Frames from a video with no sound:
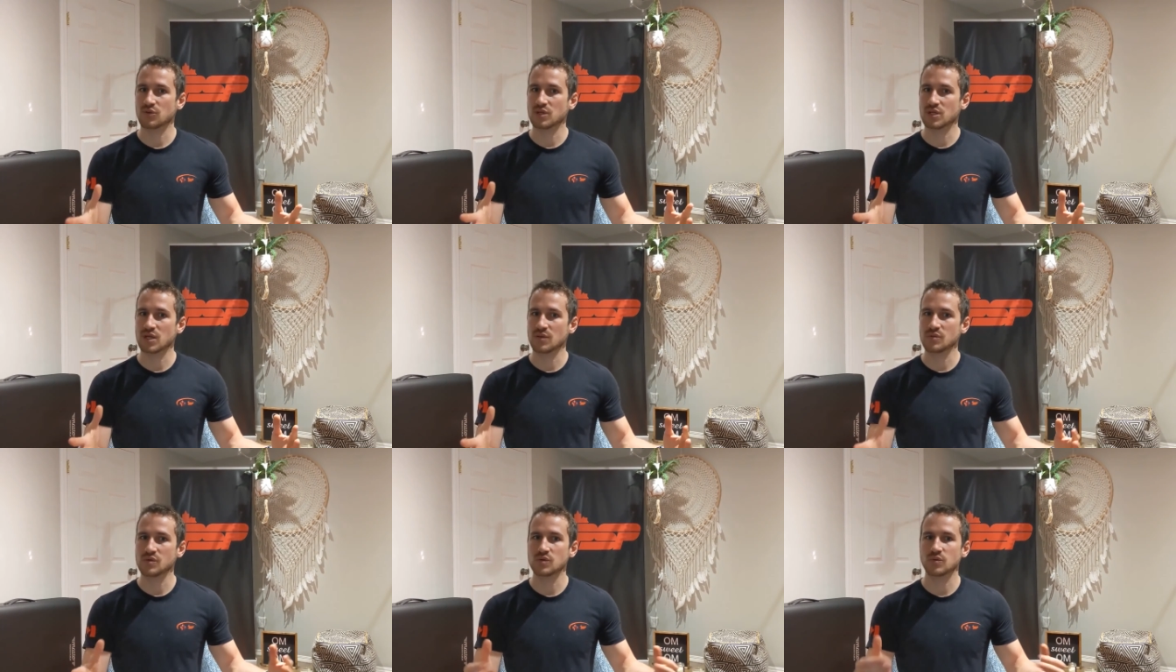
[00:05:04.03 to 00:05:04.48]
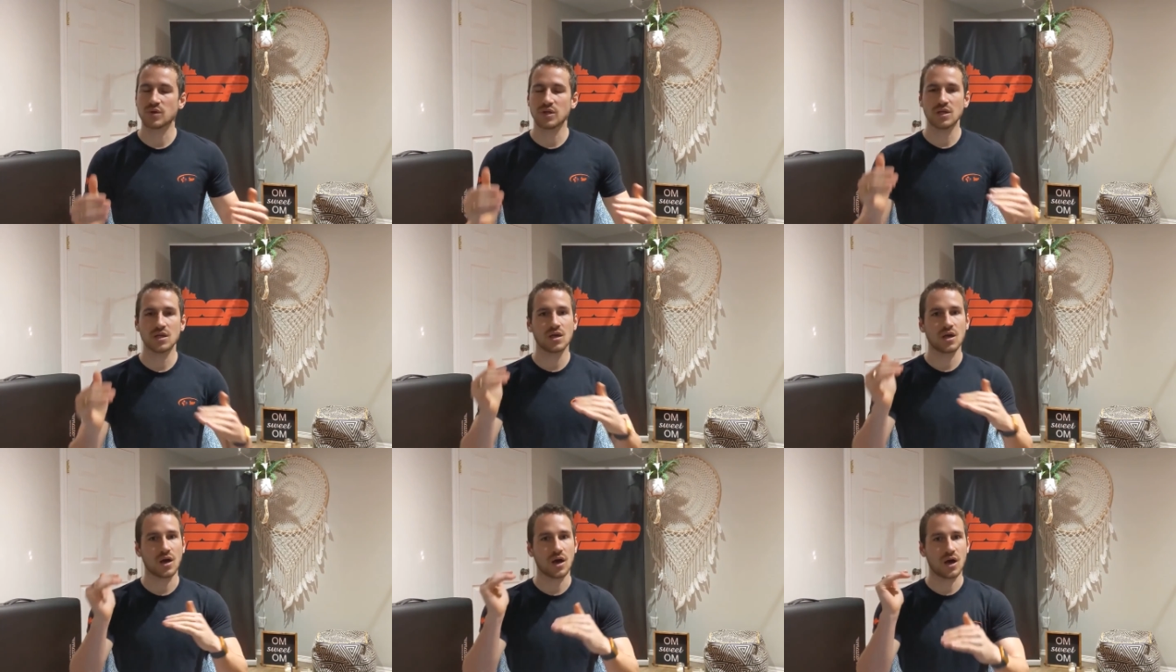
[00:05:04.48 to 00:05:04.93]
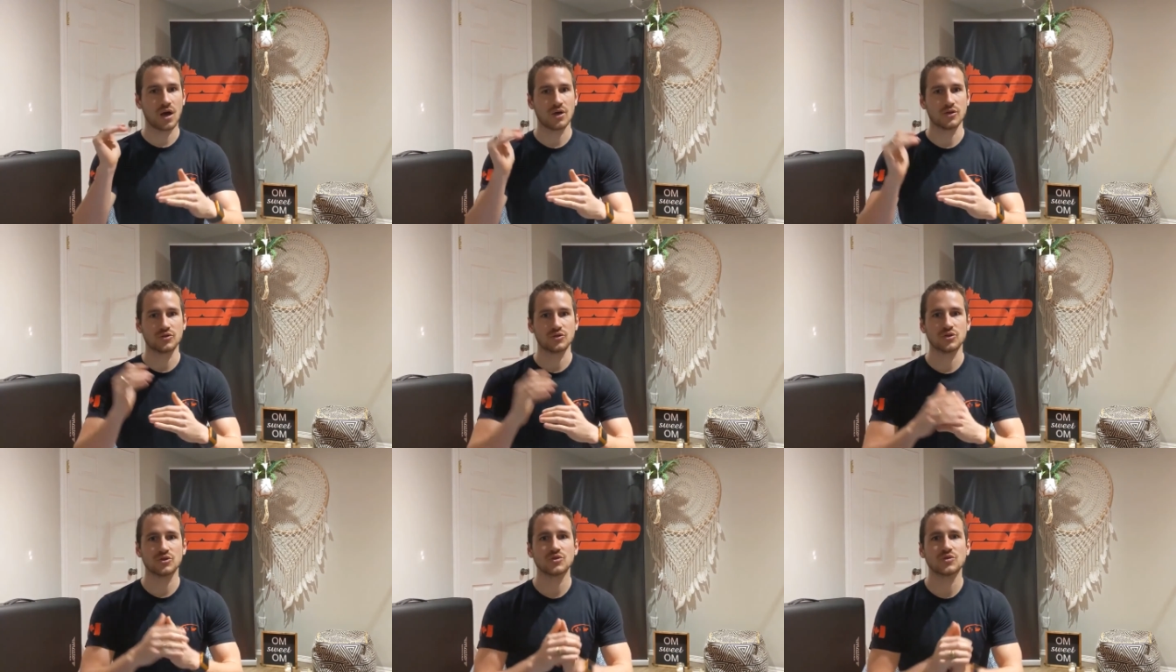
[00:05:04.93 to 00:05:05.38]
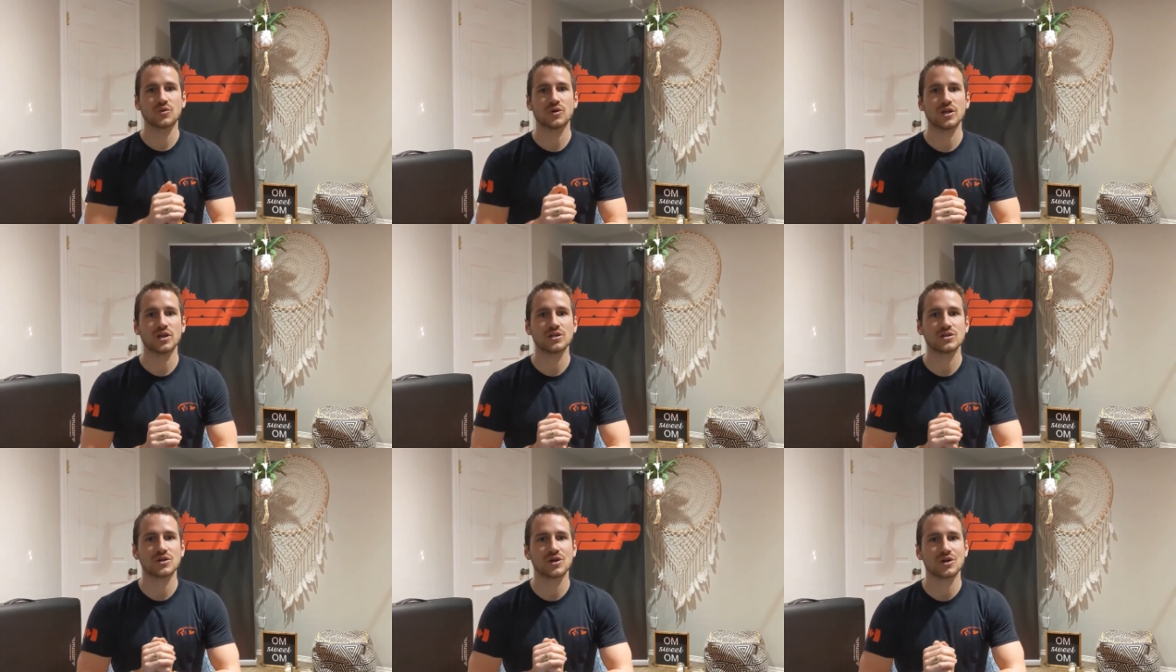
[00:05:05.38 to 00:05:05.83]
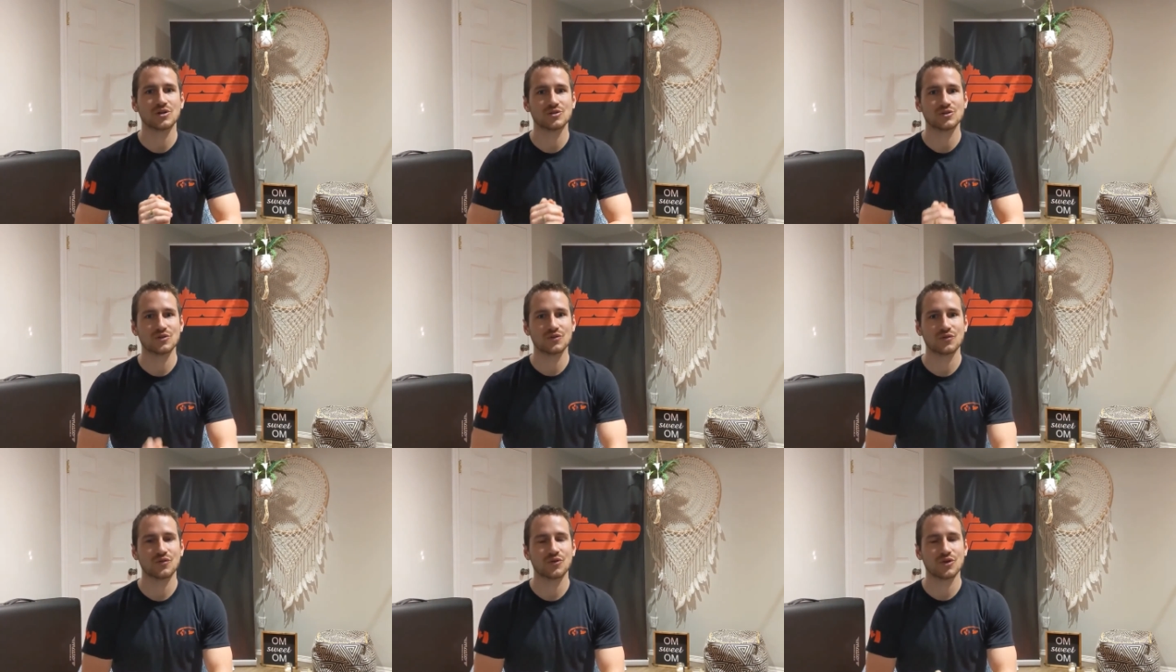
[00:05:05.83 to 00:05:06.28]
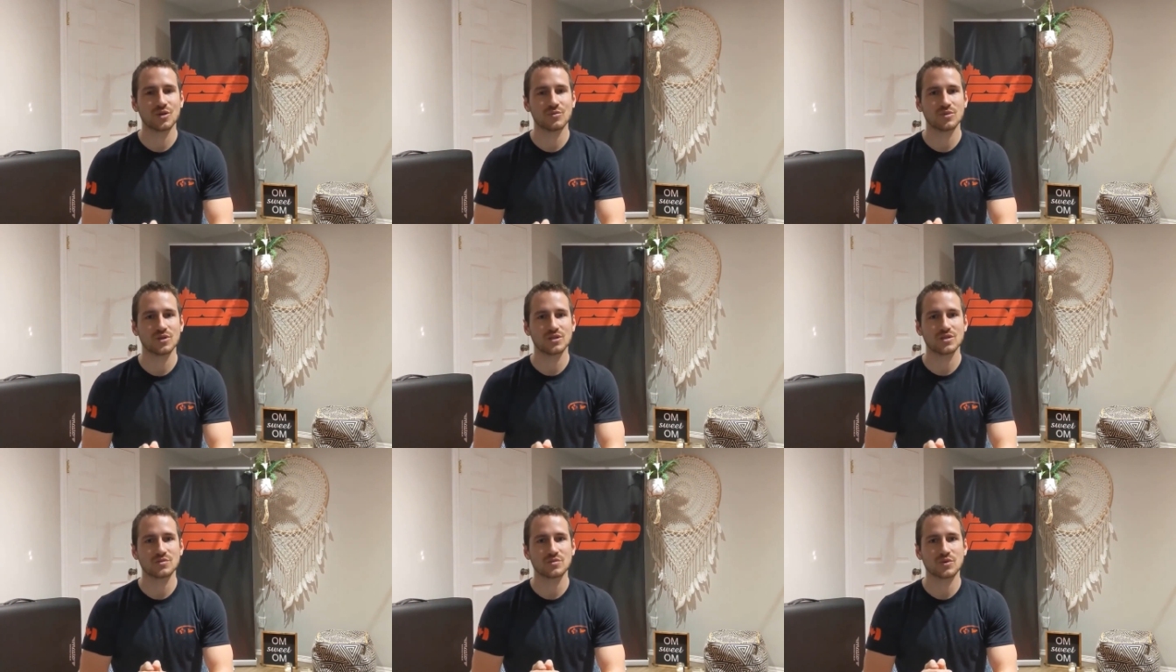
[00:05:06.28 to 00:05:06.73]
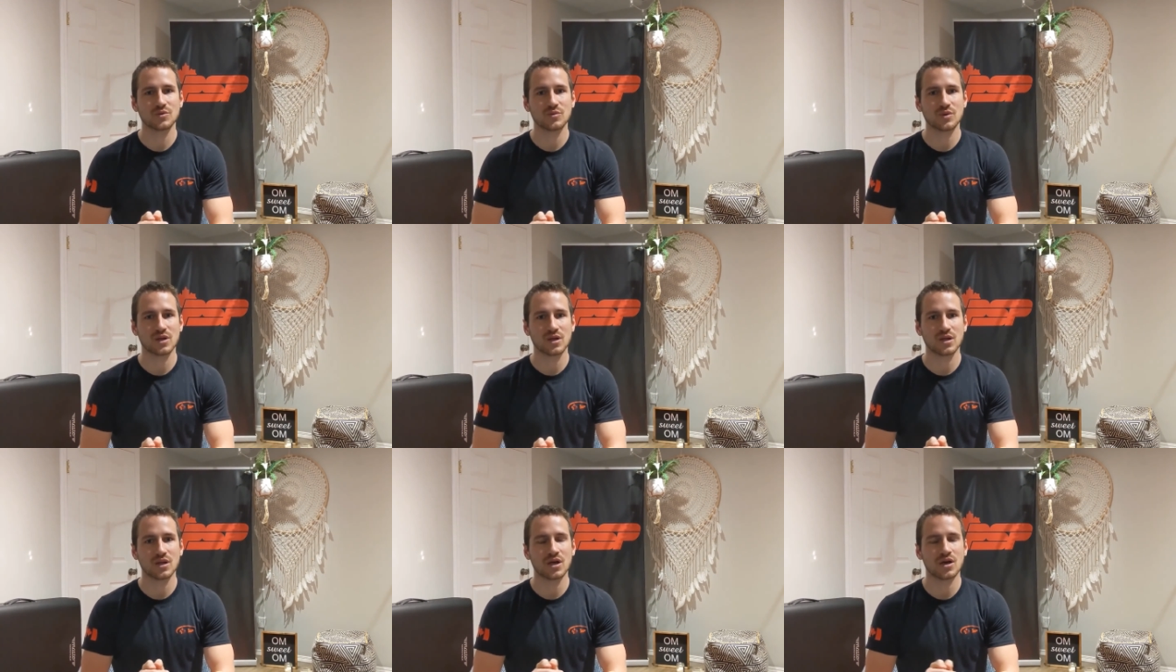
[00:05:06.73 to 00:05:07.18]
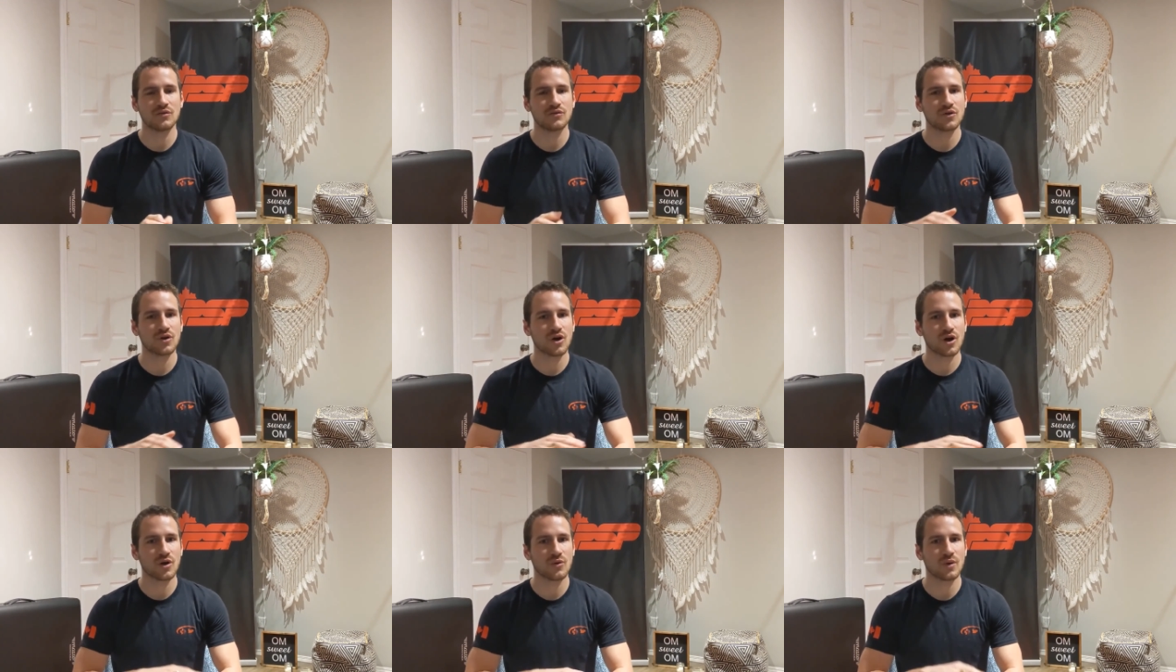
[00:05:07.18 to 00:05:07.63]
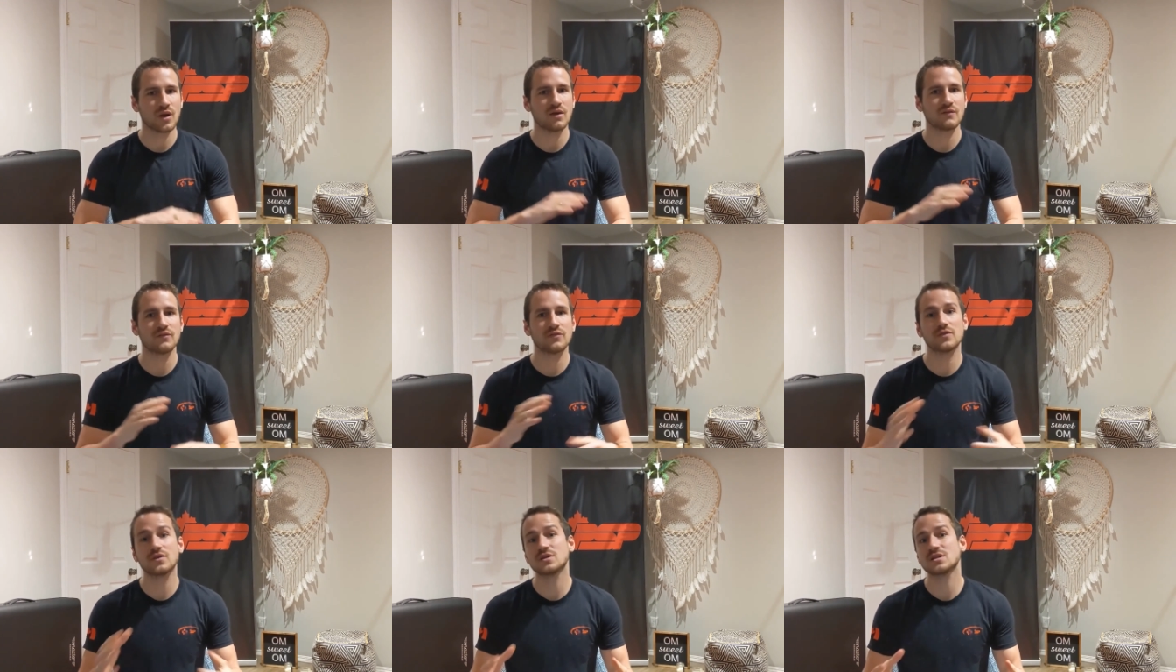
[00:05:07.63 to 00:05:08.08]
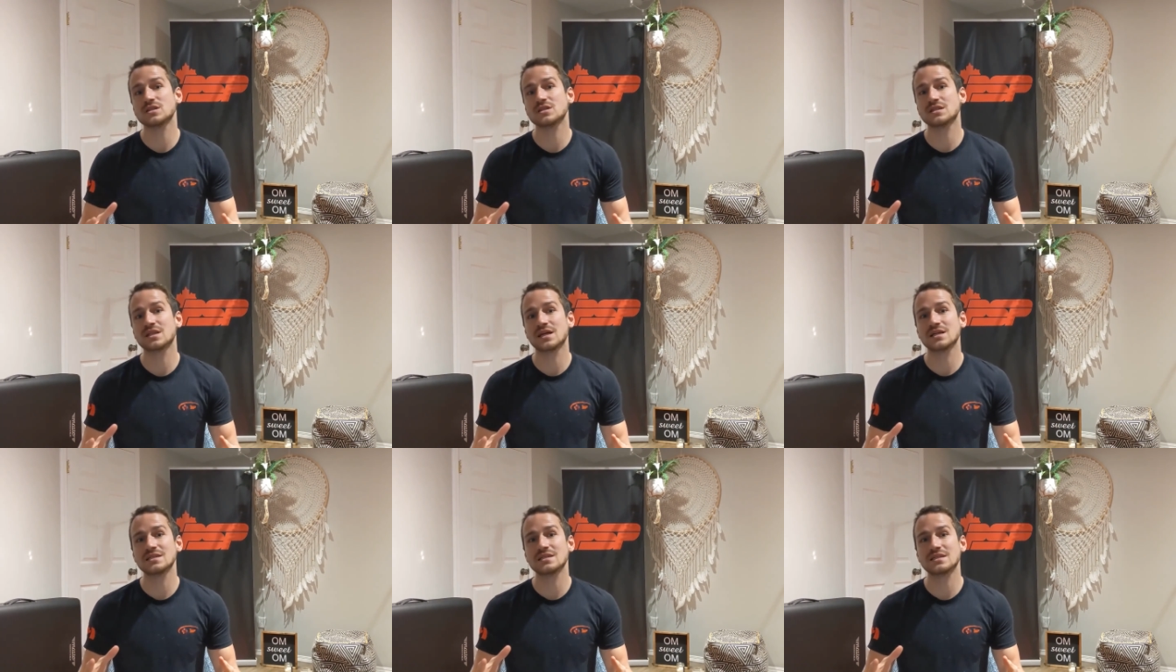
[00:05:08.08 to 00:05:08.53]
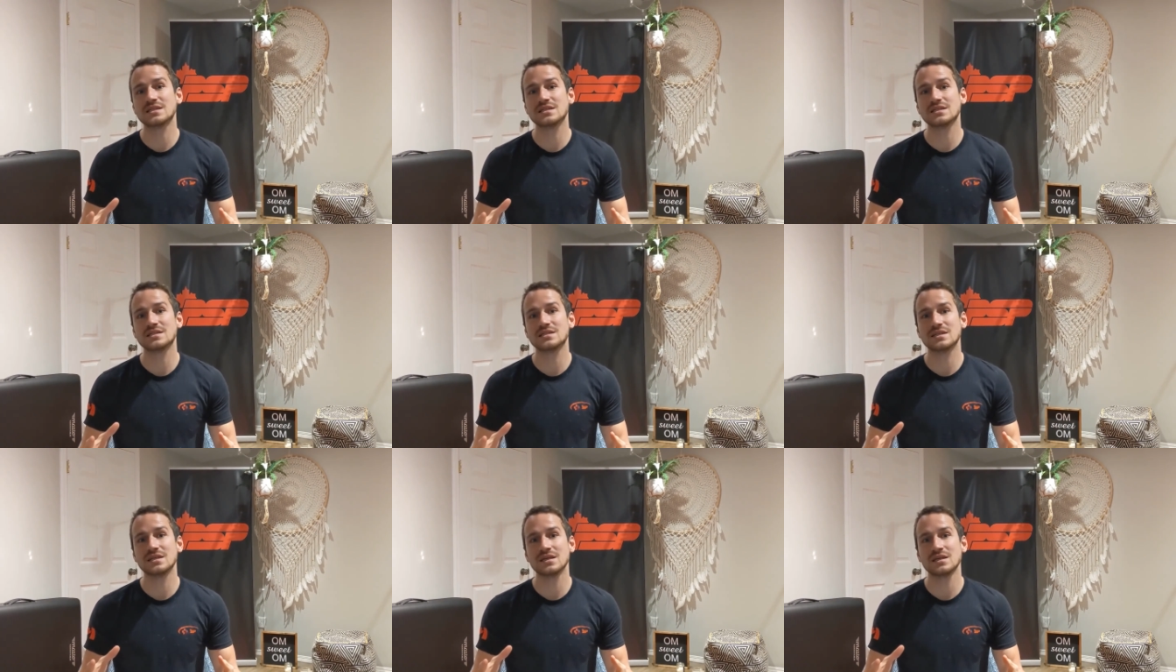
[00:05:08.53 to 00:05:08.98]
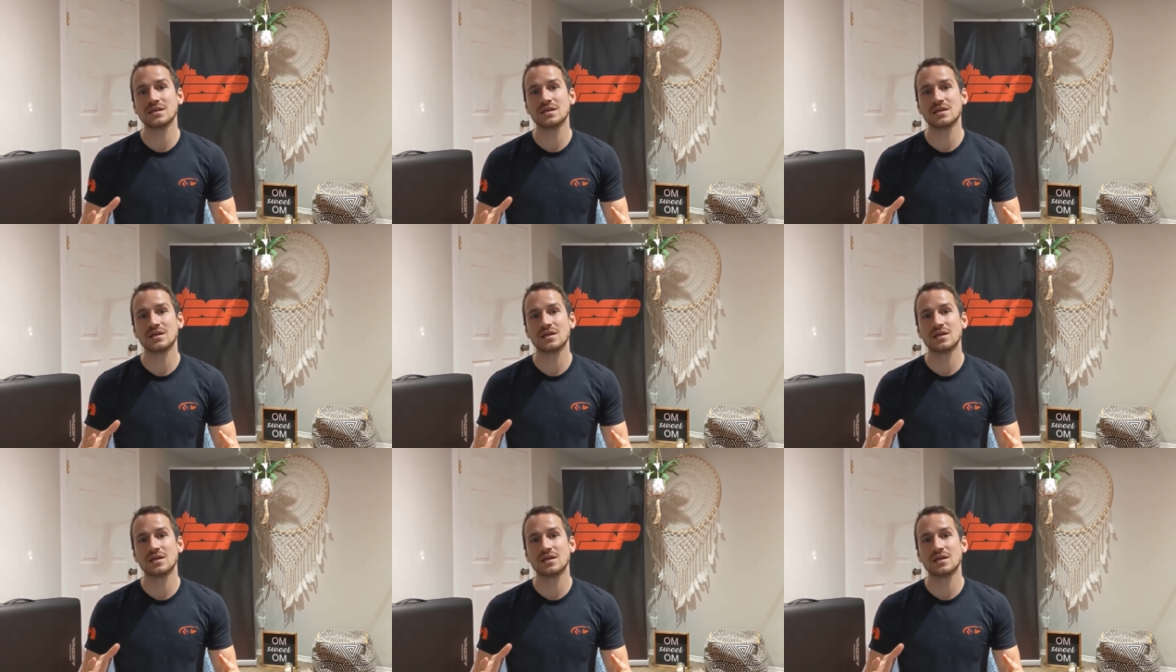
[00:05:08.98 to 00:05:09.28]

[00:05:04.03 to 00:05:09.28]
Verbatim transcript: three times a week, 120 to 140 beats per minute of your heart rate feels nice and easy,